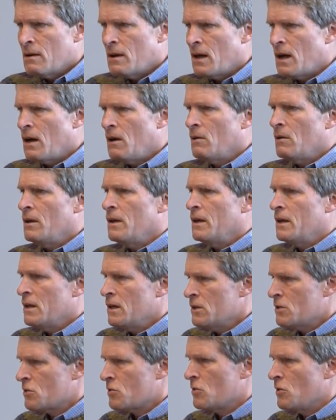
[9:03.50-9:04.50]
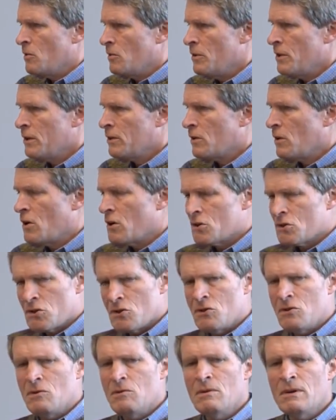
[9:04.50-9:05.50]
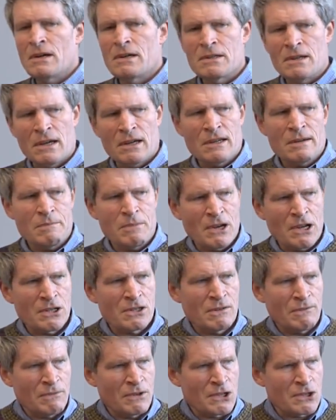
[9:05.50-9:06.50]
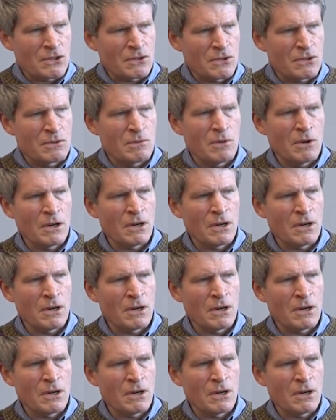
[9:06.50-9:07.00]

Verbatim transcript: Now, it is true that there are two executive branch officials who